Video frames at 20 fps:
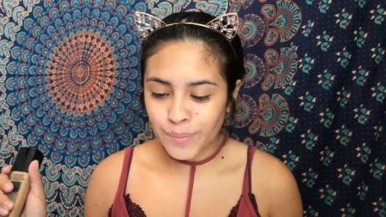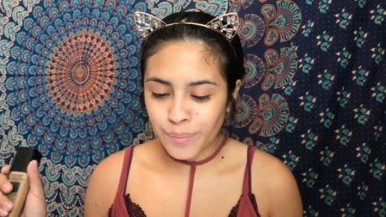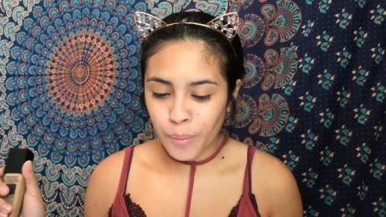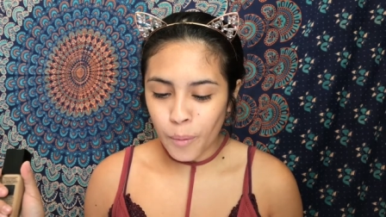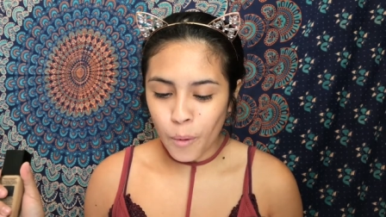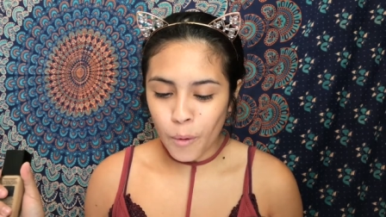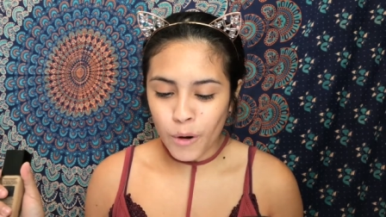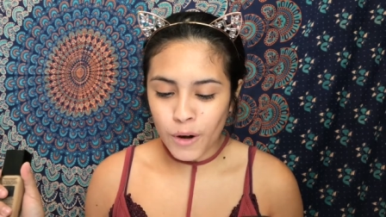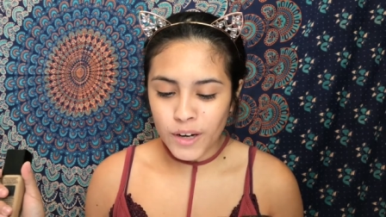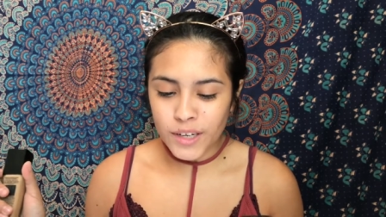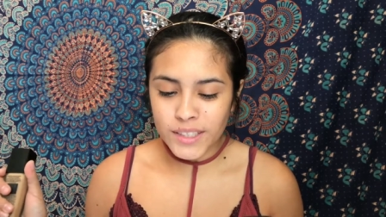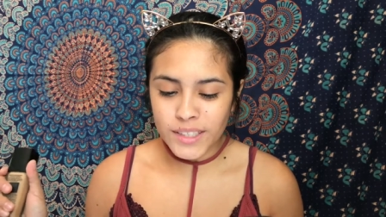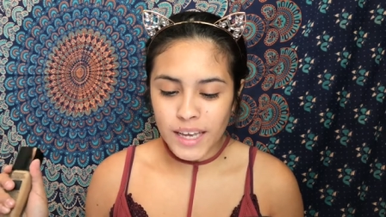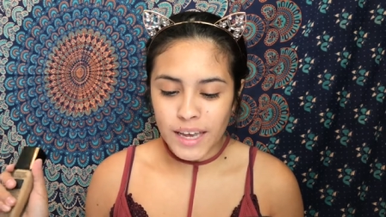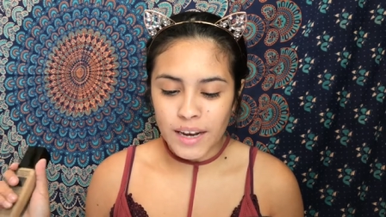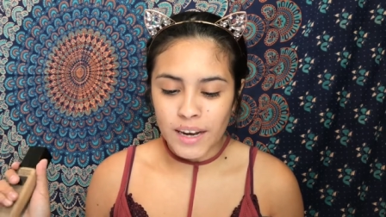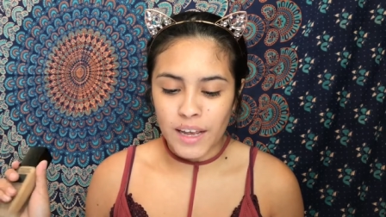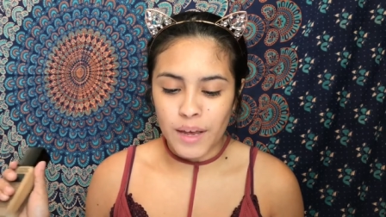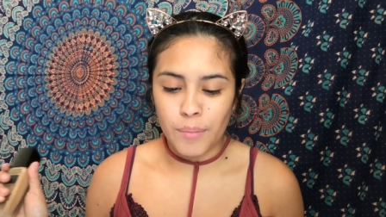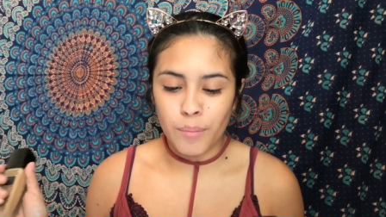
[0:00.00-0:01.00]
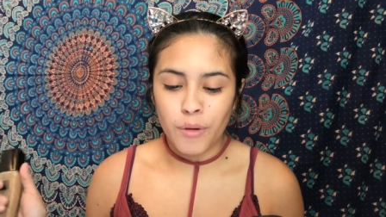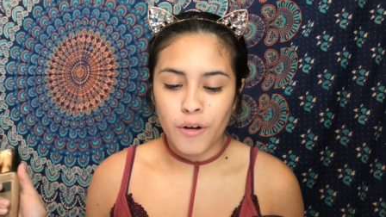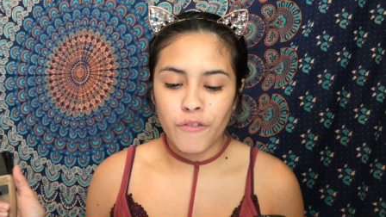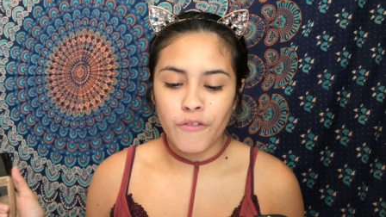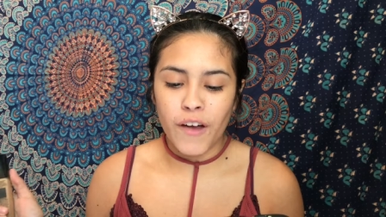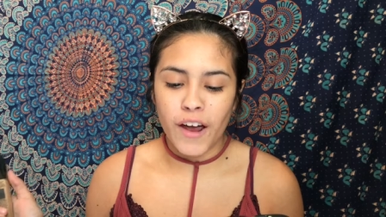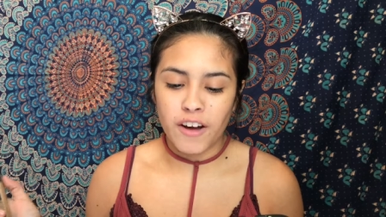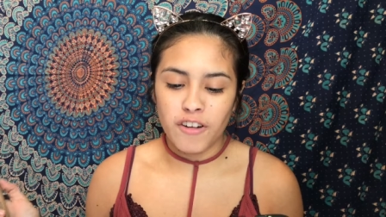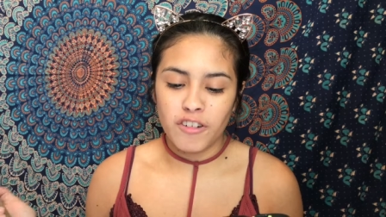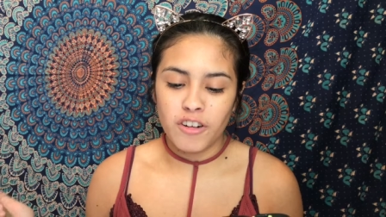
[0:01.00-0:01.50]
pores, and
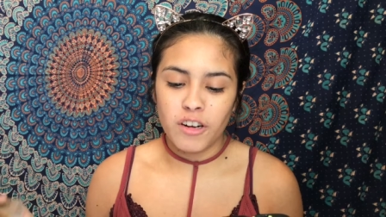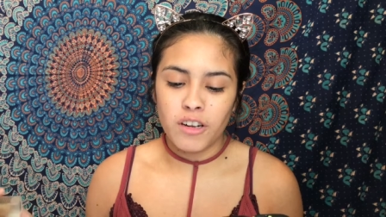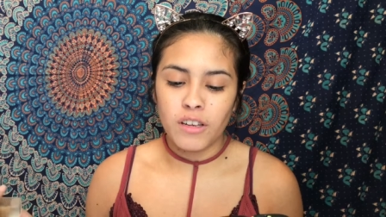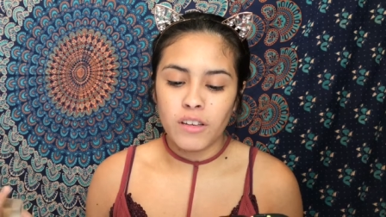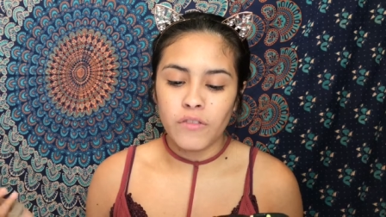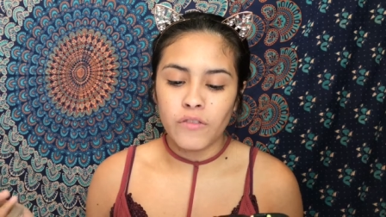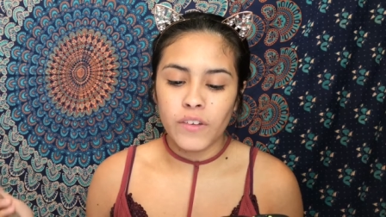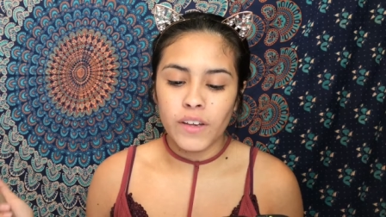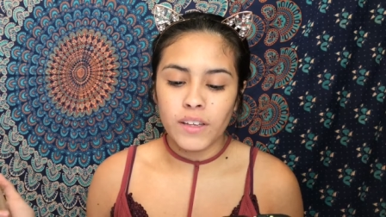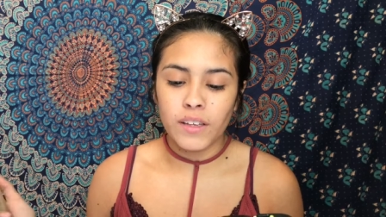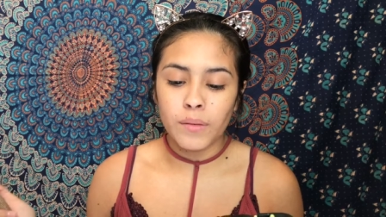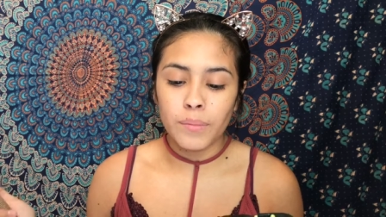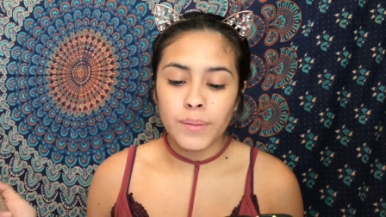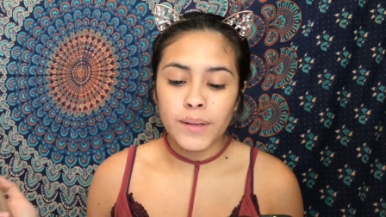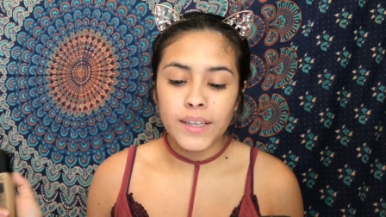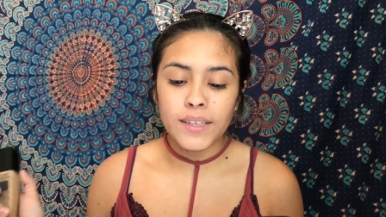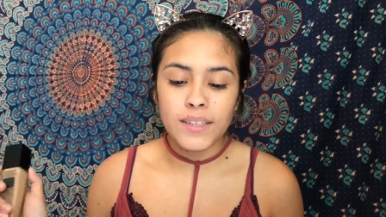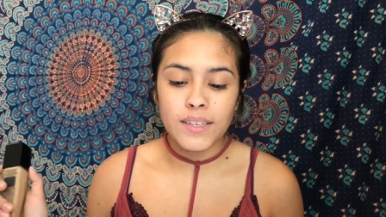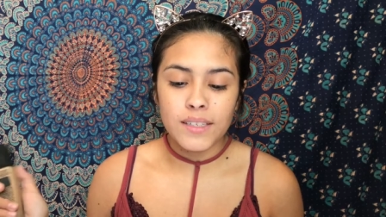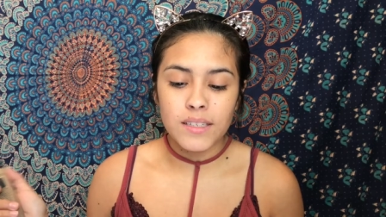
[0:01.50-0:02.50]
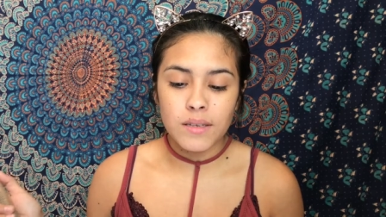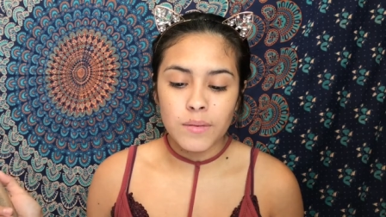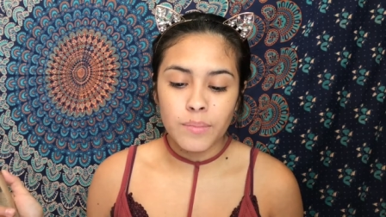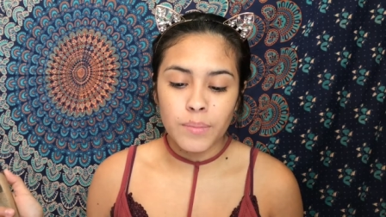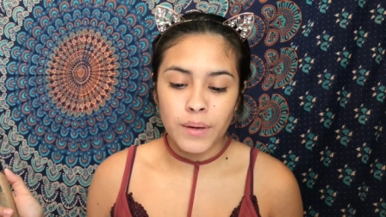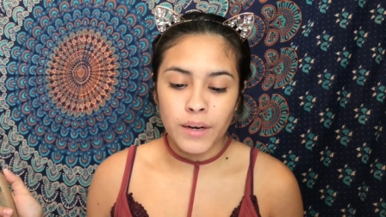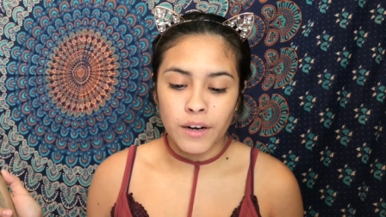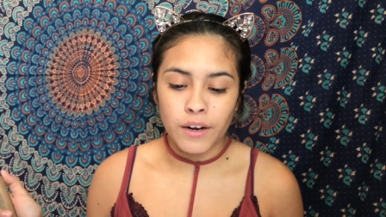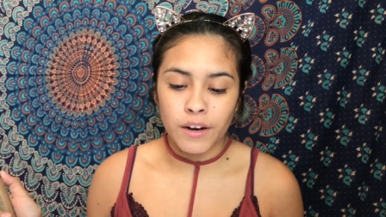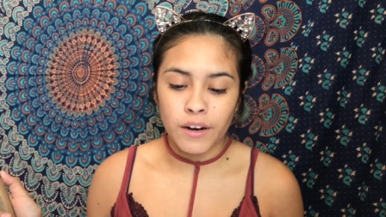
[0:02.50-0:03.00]
imperfections visibly
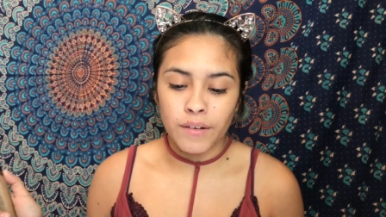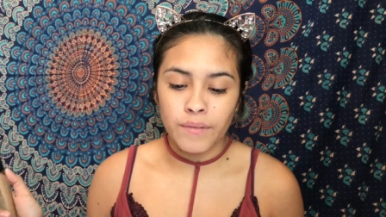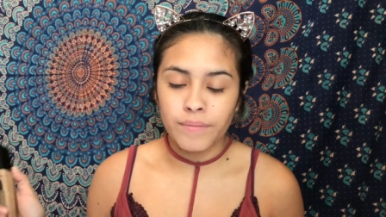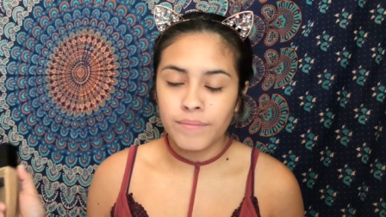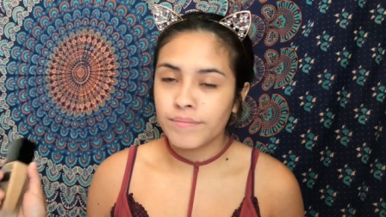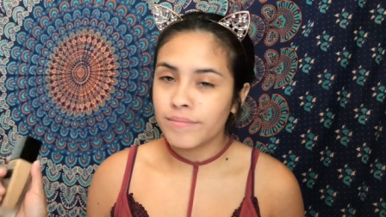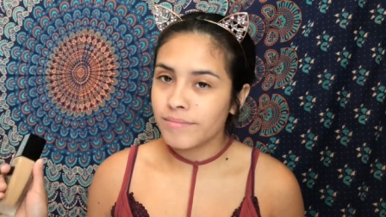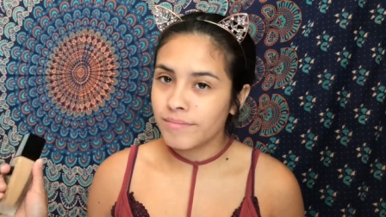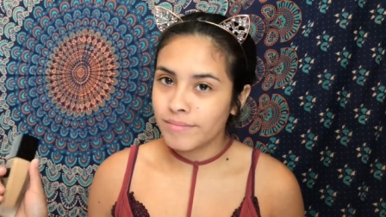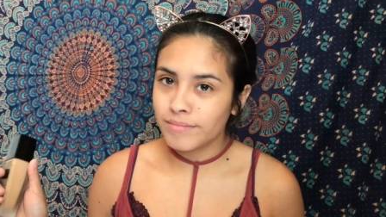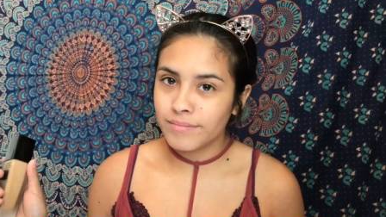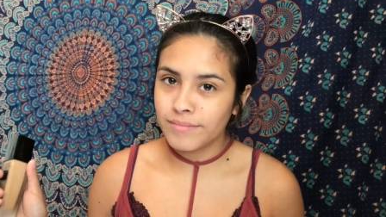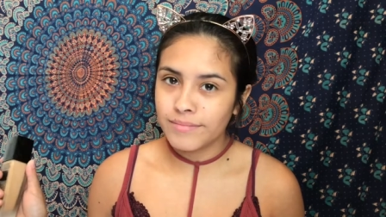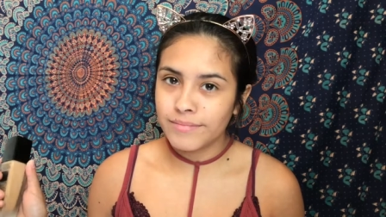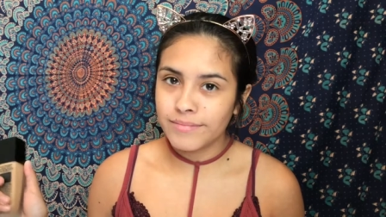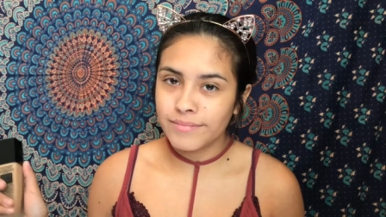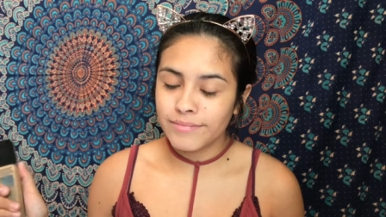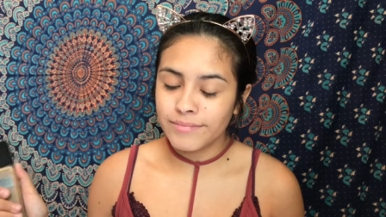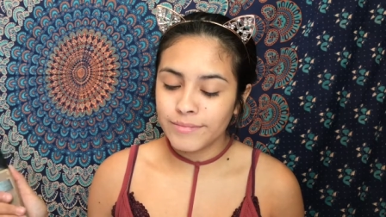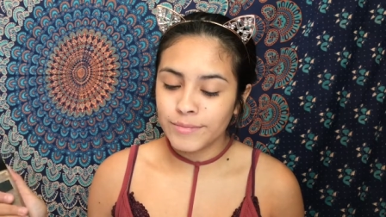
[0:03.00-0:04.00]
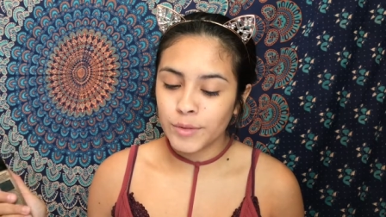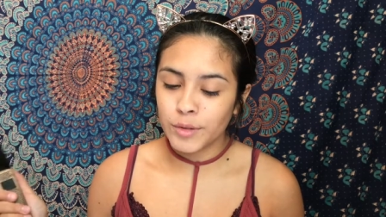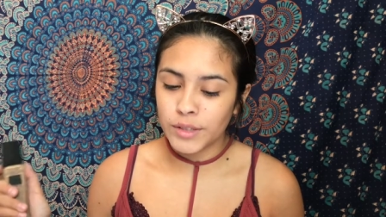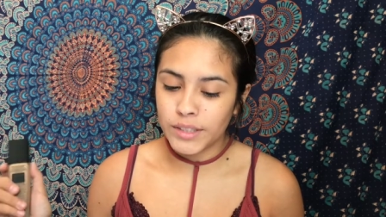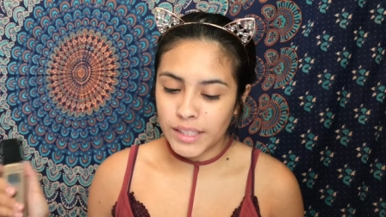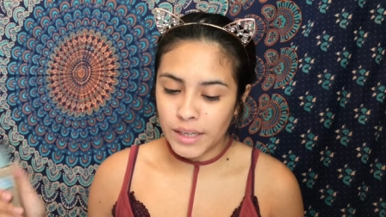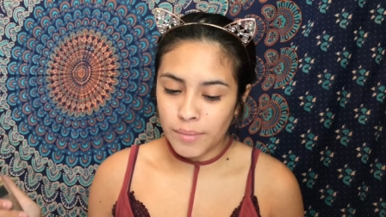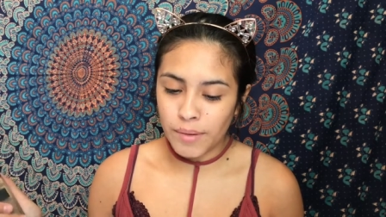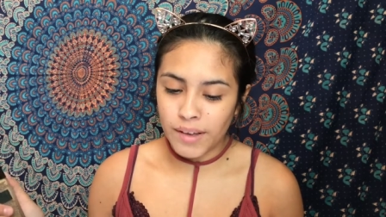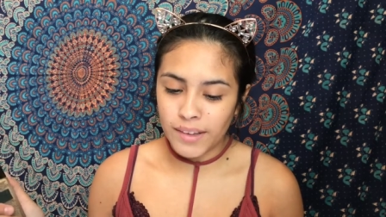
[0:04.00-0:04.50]
disappear. We'll
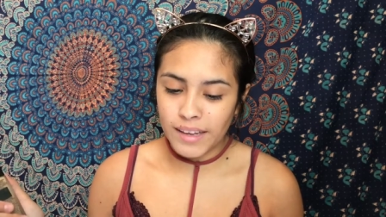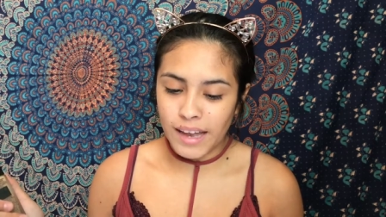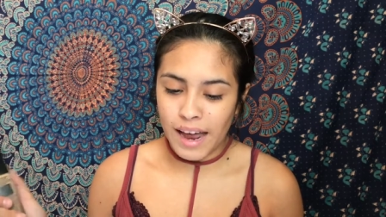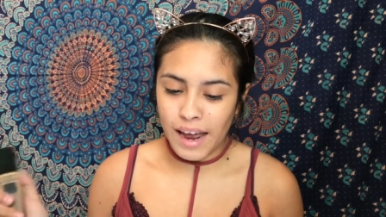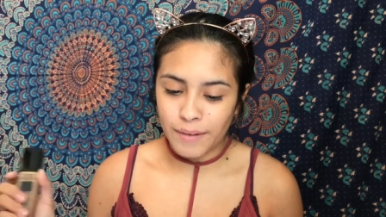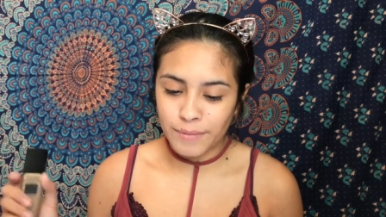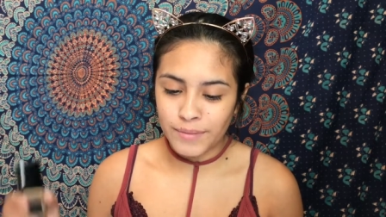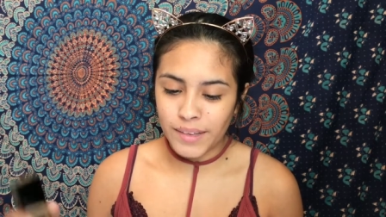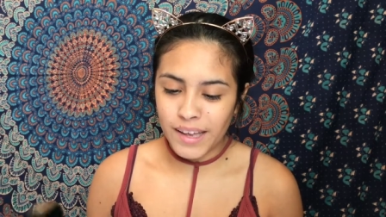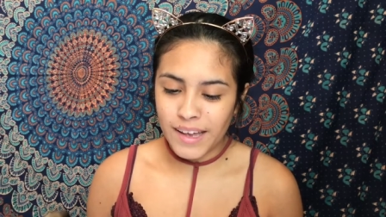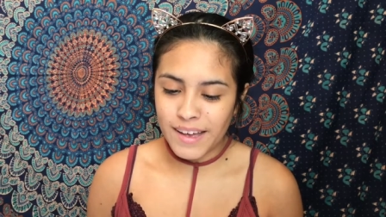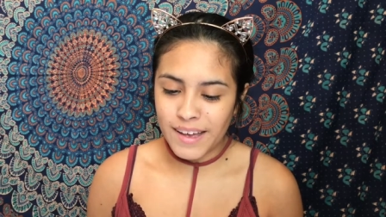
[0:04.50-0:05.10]
see about that.